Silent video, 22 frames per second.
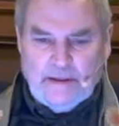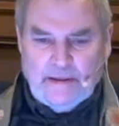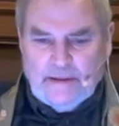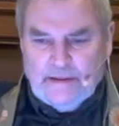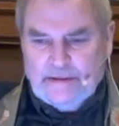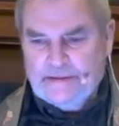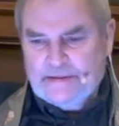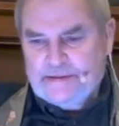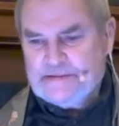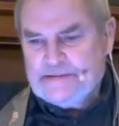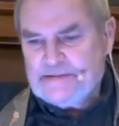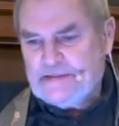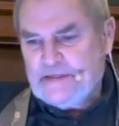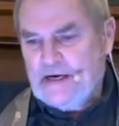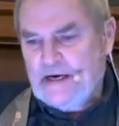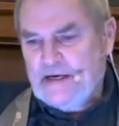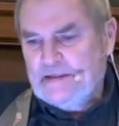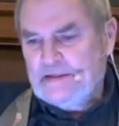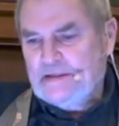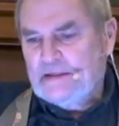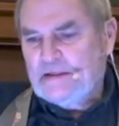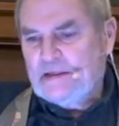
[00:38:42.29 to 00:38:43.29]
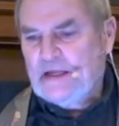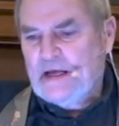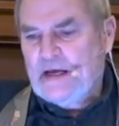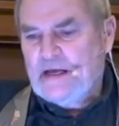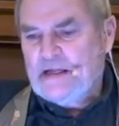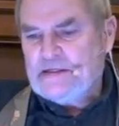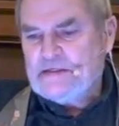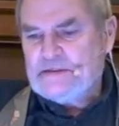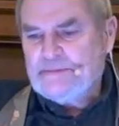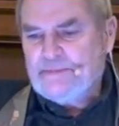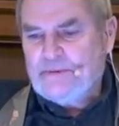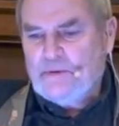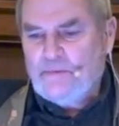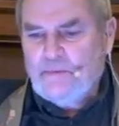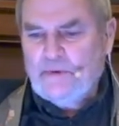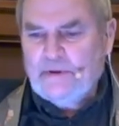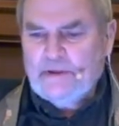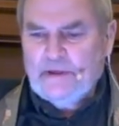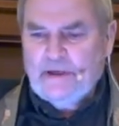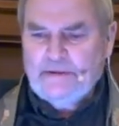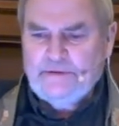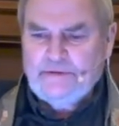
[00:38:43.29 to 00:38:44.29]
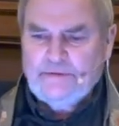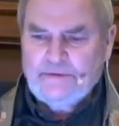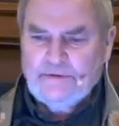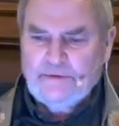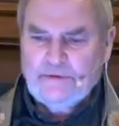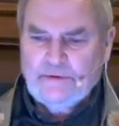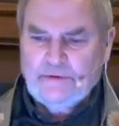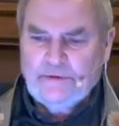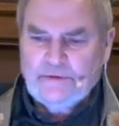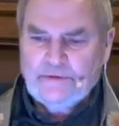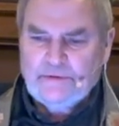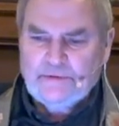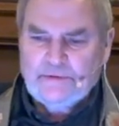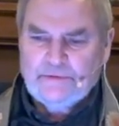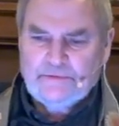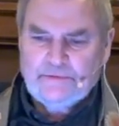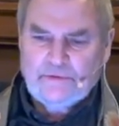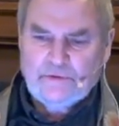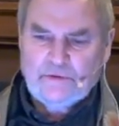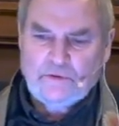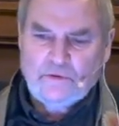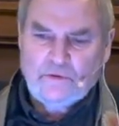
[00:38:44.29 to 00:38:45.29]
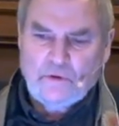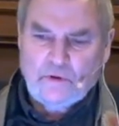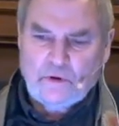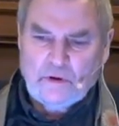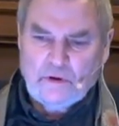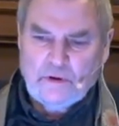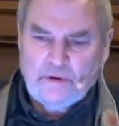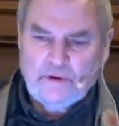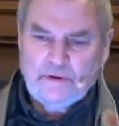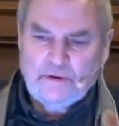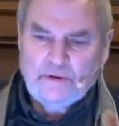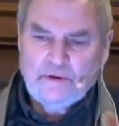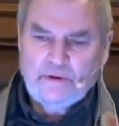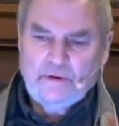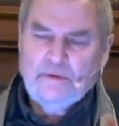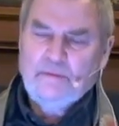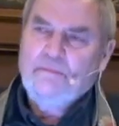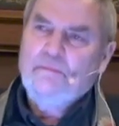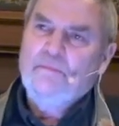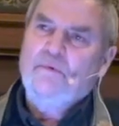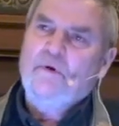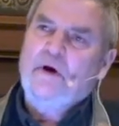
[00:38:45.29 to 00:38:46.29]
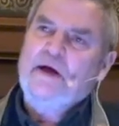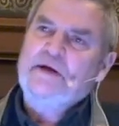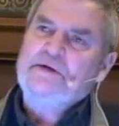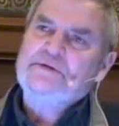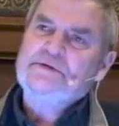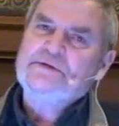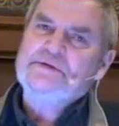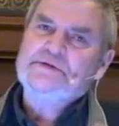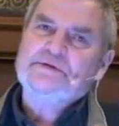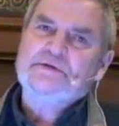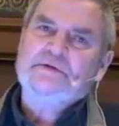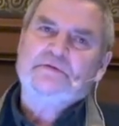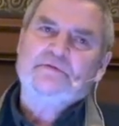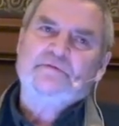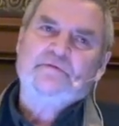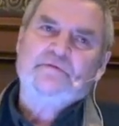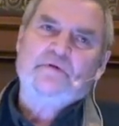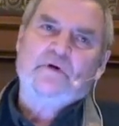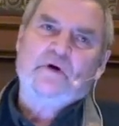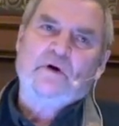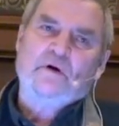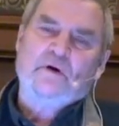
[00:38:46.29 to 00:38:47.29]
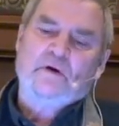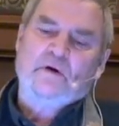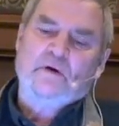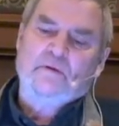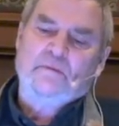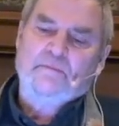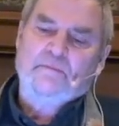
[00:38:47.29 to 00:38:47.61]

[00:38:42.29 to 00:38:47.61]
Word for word: in the side glance, but when I turn to look, branches and fog.